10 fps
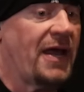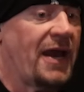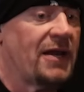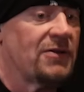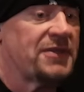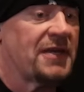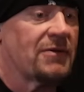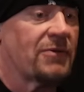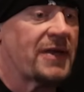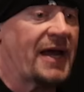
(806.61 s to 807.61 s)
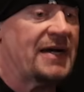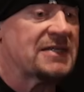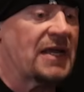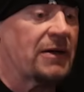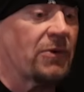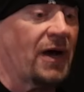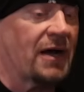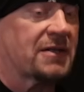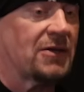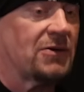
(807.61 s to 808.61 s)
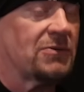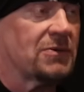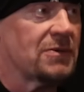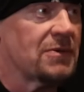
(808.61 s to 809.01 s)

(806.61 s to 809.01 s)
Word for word: And I don't think with guys like Rock though,